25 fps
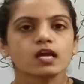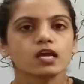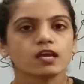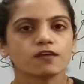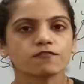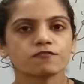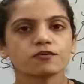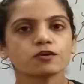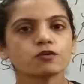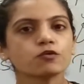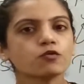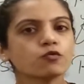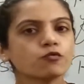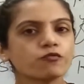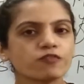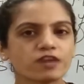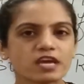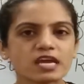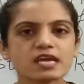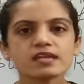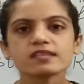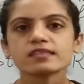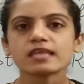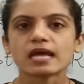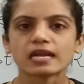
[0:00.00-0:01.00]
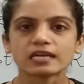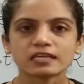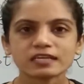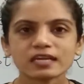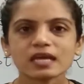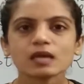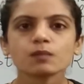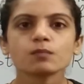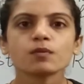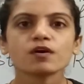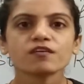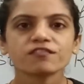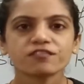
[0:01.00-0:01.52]
If you wear that
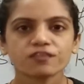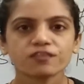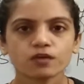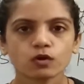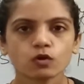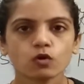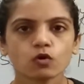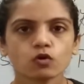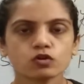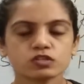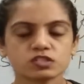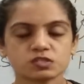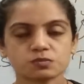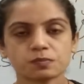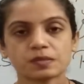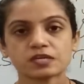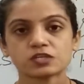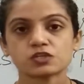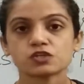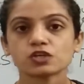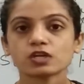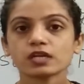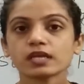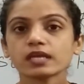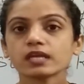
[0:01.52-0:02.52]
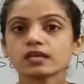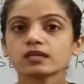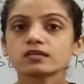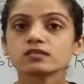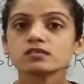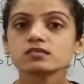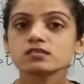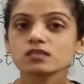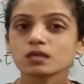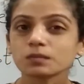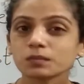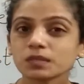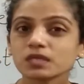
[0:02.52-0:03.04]
type of clothes, especially in a
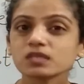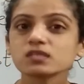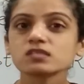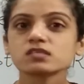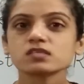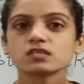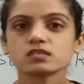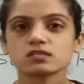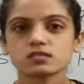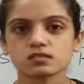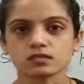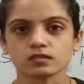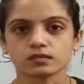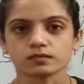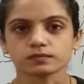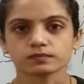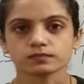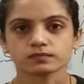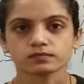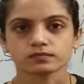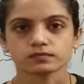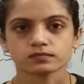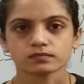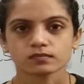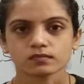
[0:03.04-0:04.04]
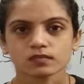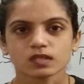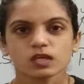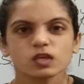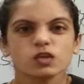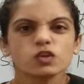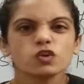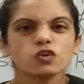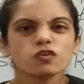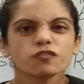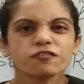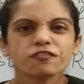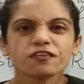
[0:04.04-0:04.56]
summer season,
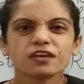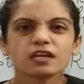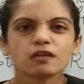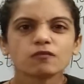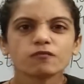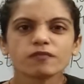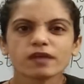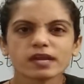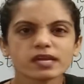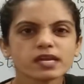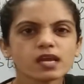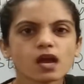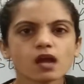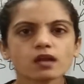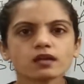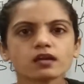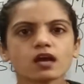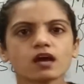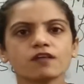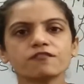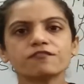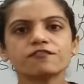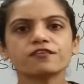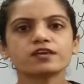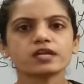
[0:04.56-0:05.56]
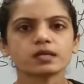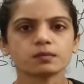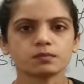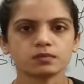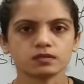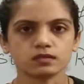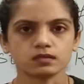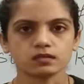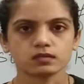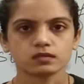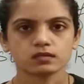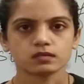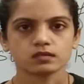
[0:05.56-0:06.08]
you feel very
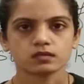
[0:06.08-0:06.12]
uncomfortable.